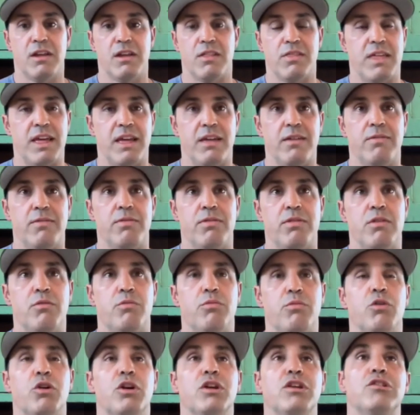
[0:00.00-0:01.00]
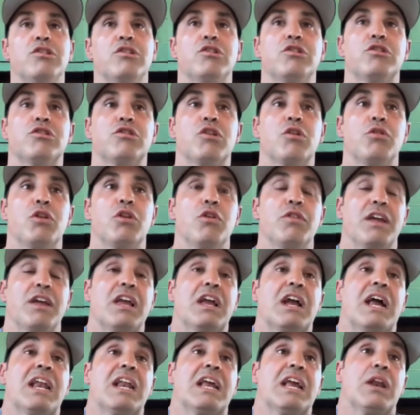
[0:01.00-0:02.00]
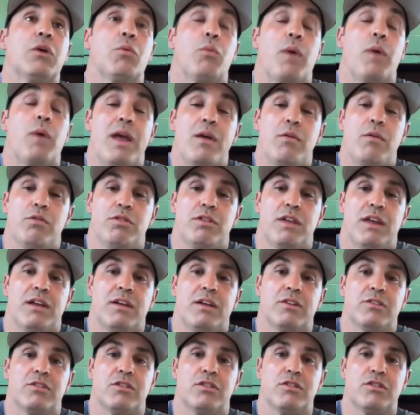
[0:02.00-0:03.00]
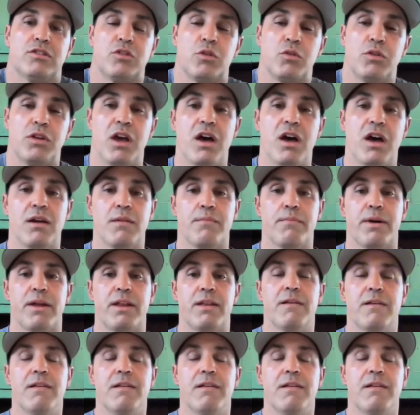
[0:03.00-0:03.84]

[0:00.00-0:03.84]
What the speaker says: the rookies just don't know they can kind of get away with it because they're so young.